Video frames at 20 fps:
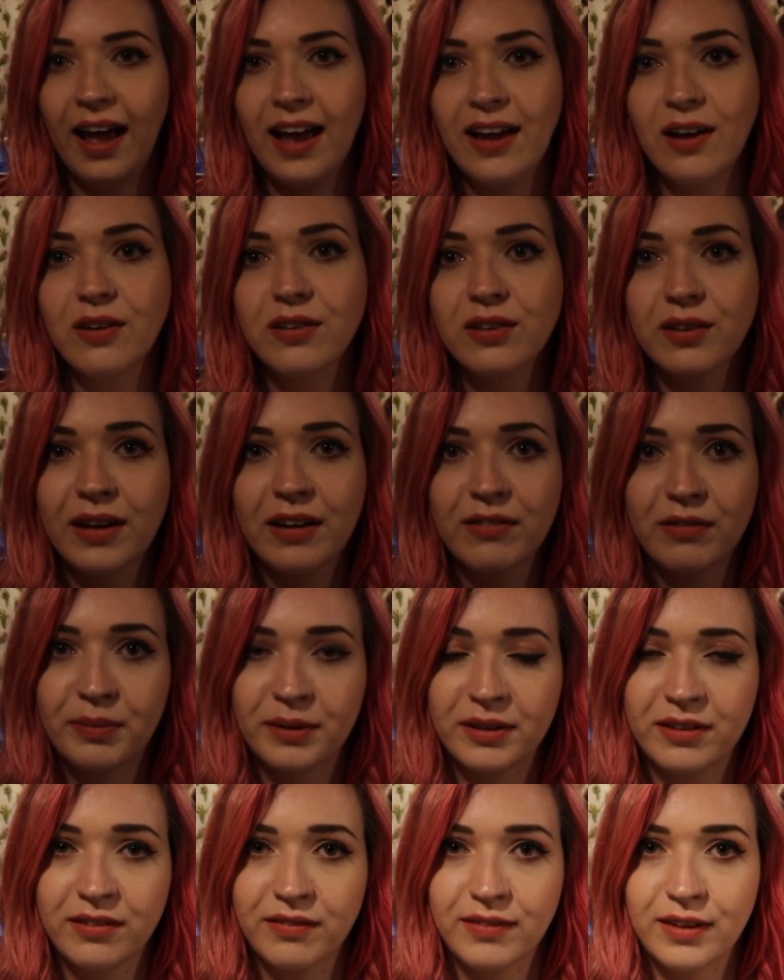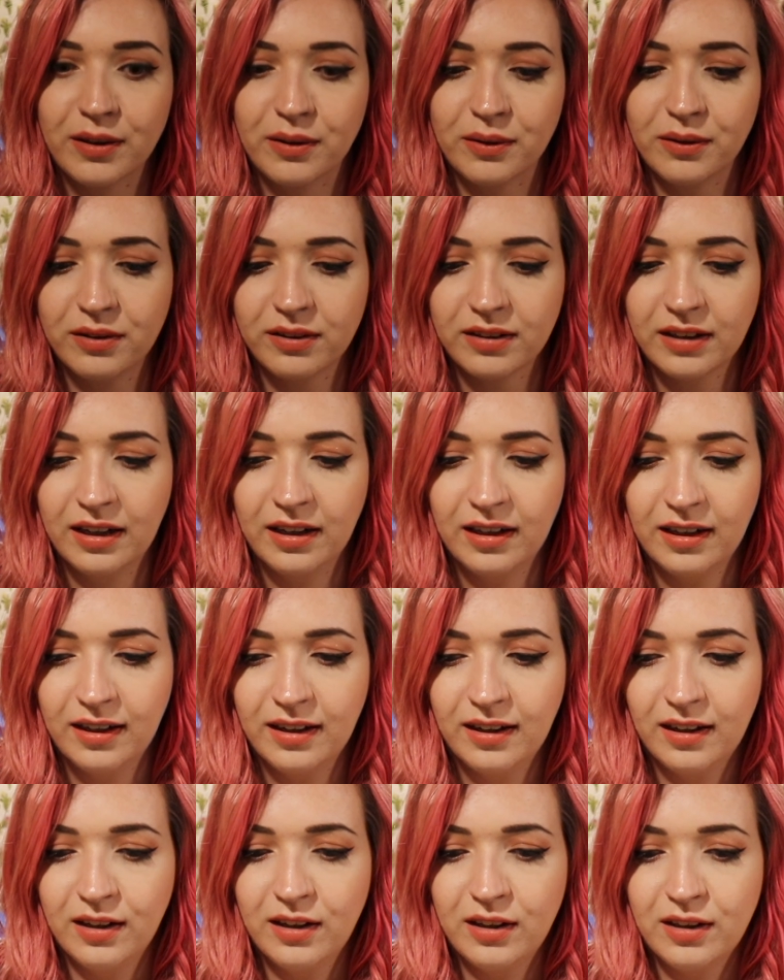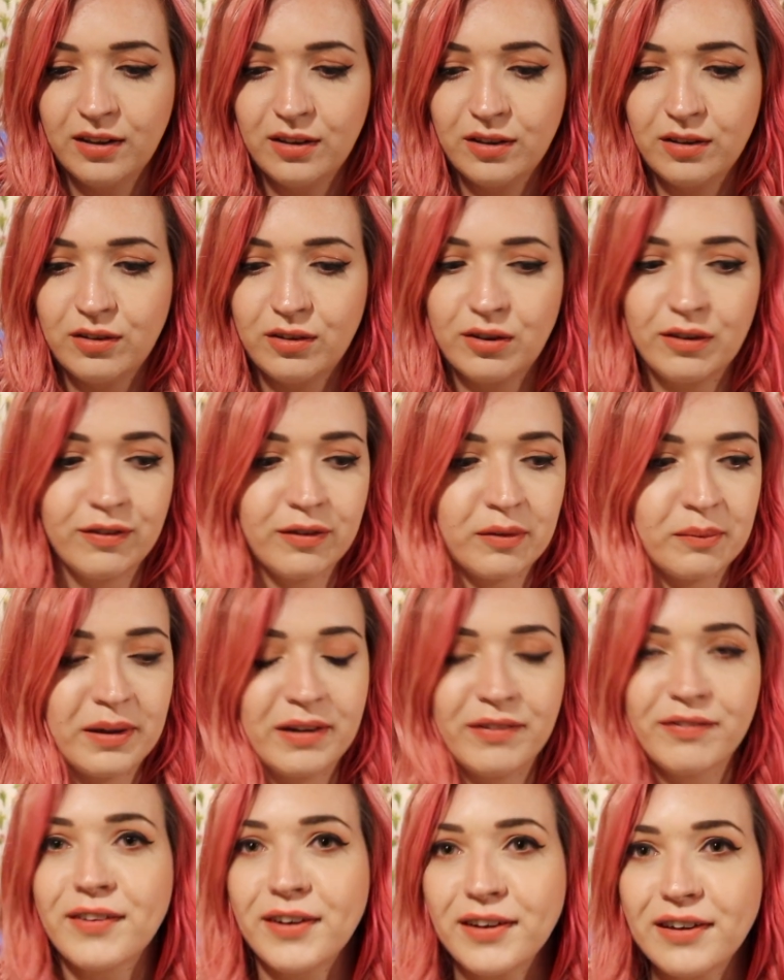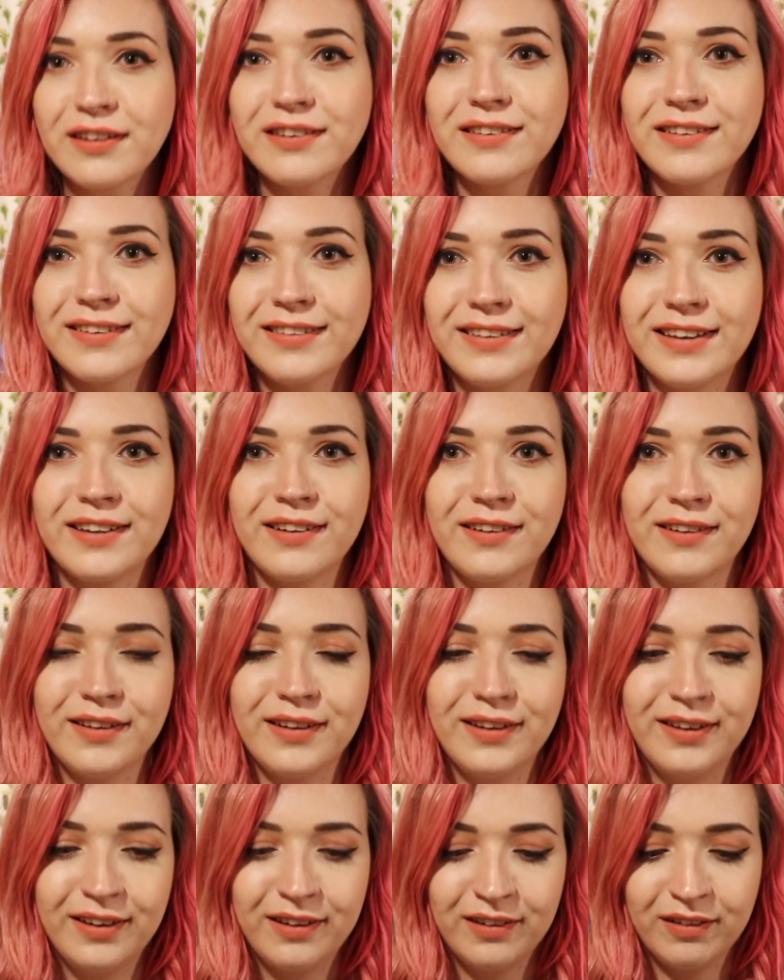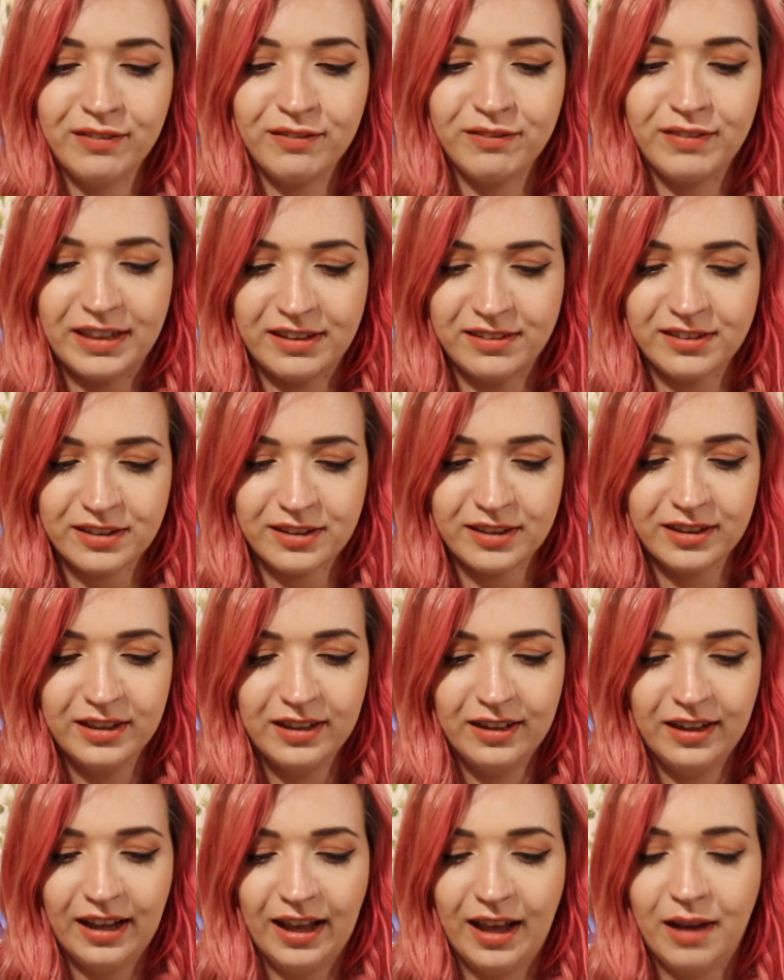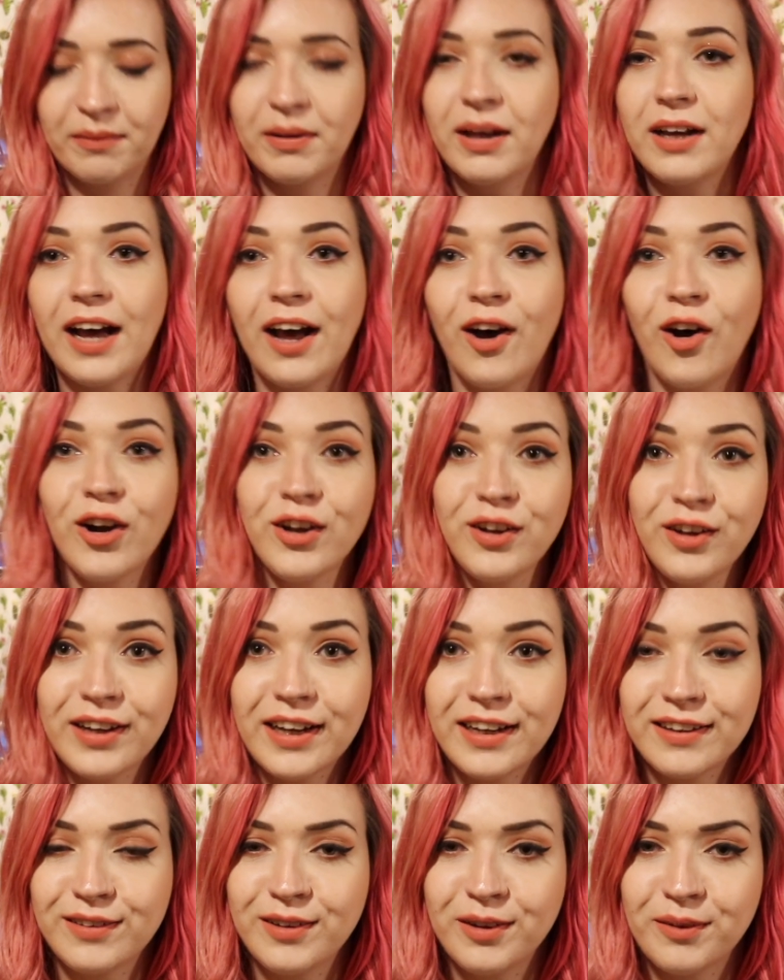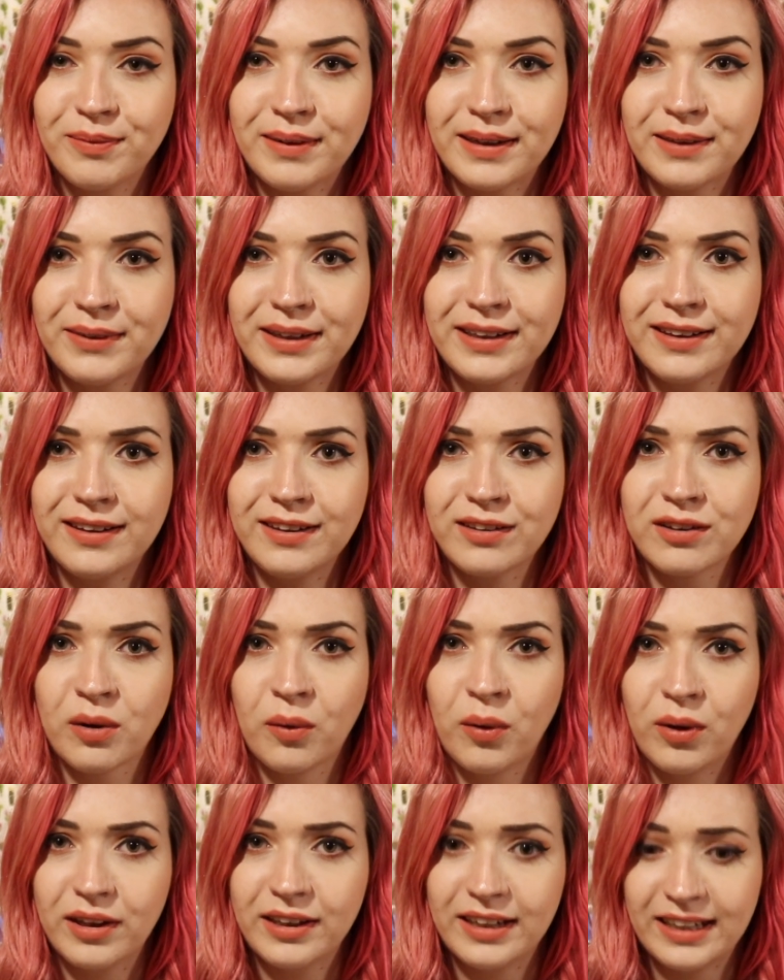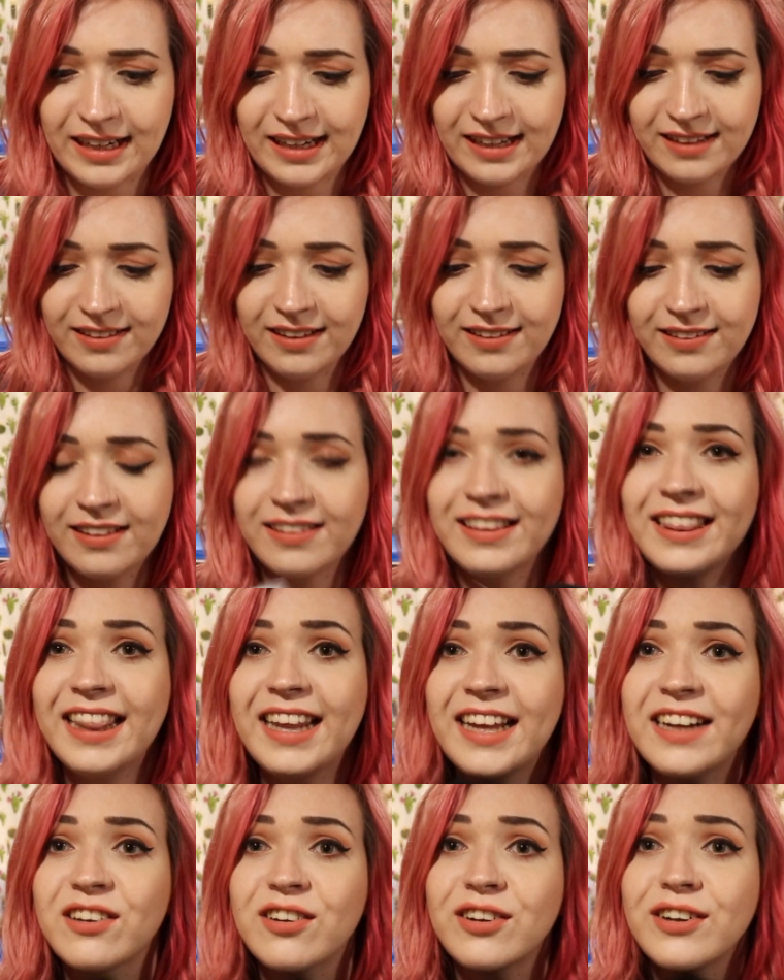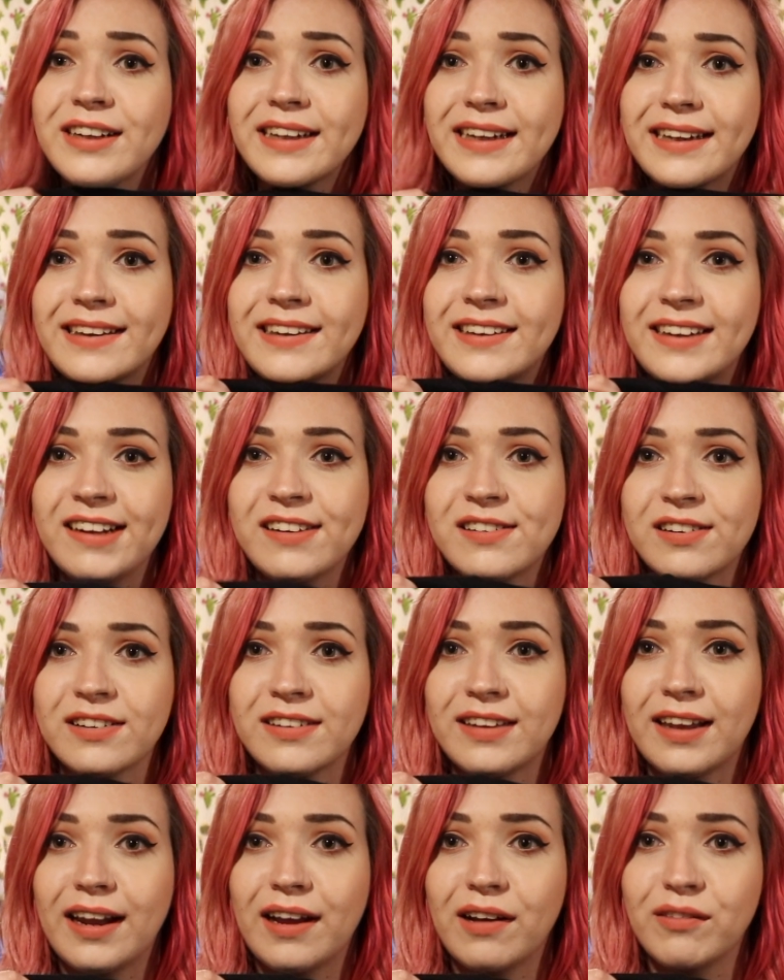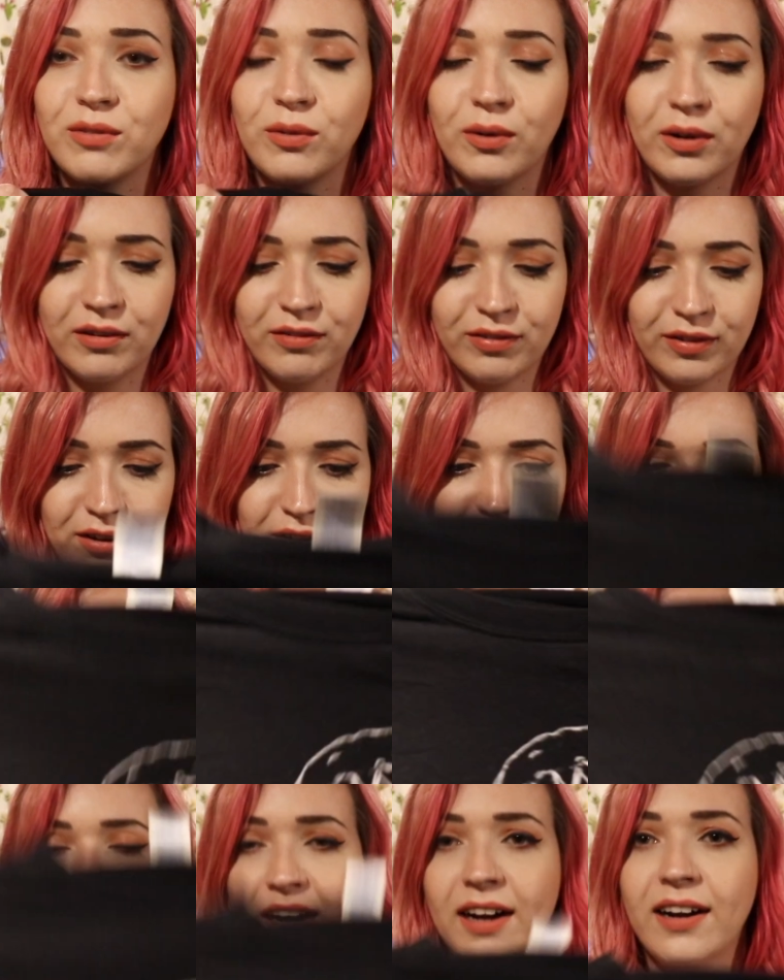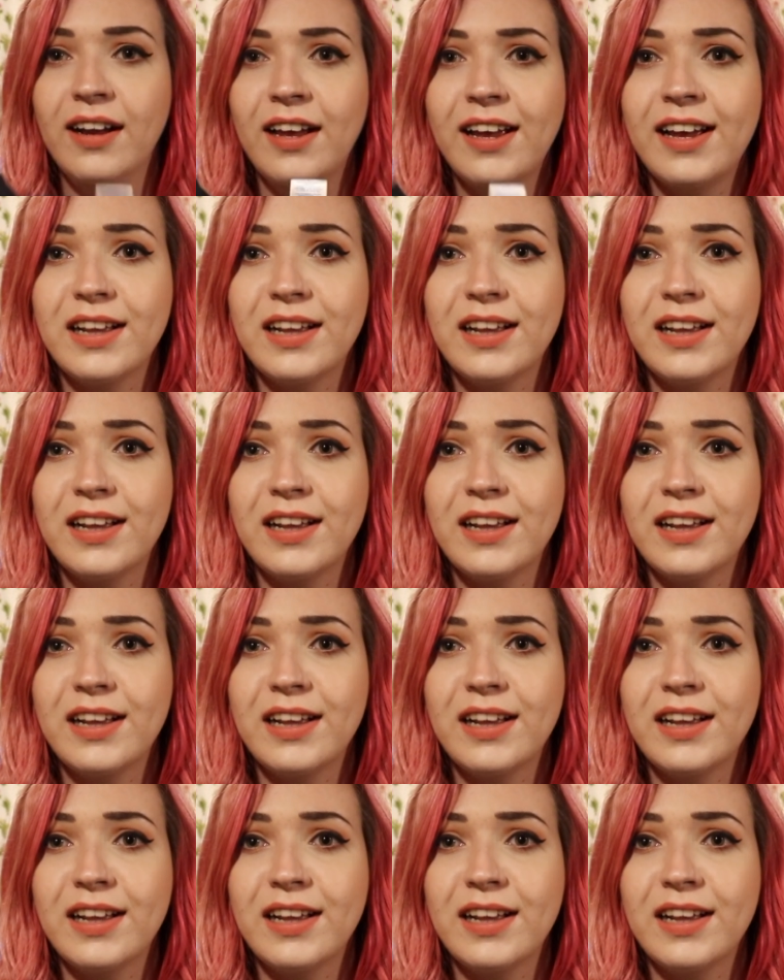I also have a bunch of those. So for my first little venture, how you guys know, by the way, these are quality, is this is literally the t-shirt that I have worn for over a year.